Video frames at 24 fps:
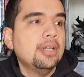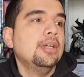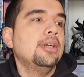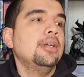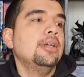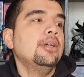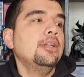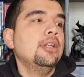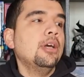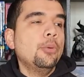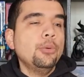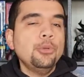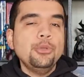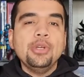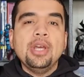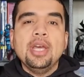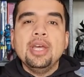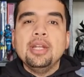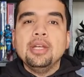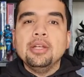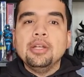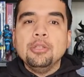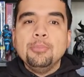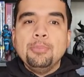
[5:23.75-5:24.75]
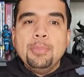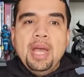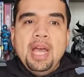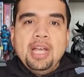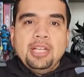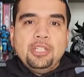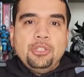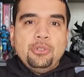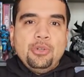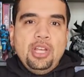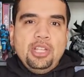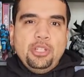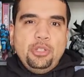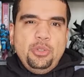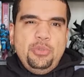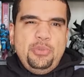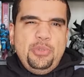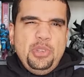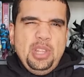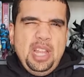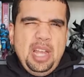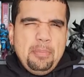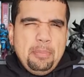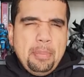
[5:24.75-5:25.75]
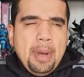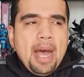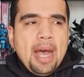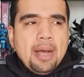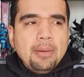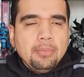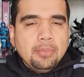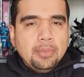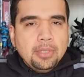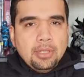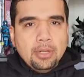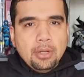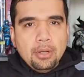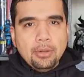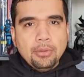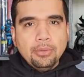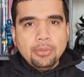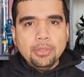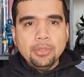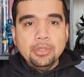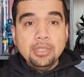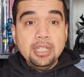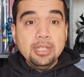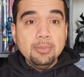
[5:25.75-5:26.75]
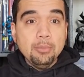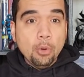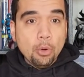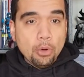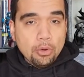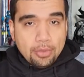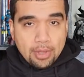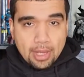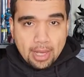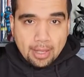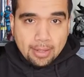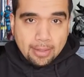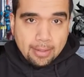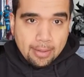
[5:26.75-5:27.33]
You know, when you get a good back stretch and you feel that pop, you know, you need more of that.